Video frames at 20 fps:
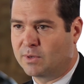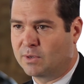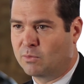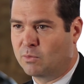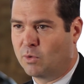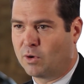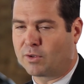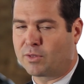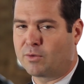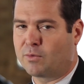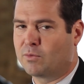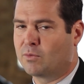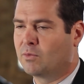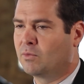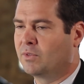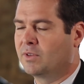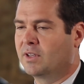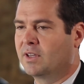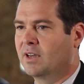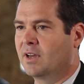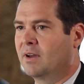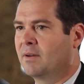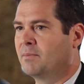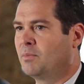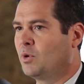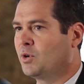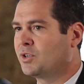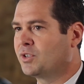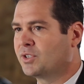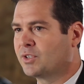We worked through the
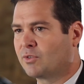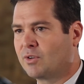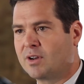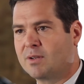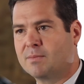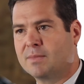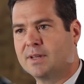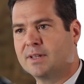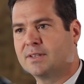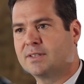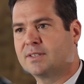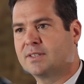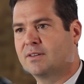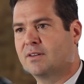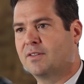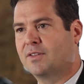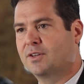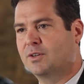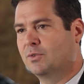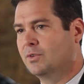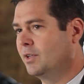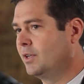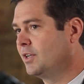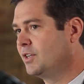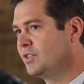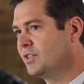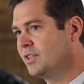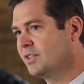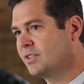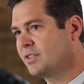purchase agreements and all the due
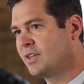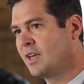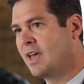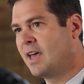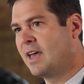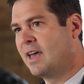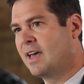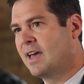diligence,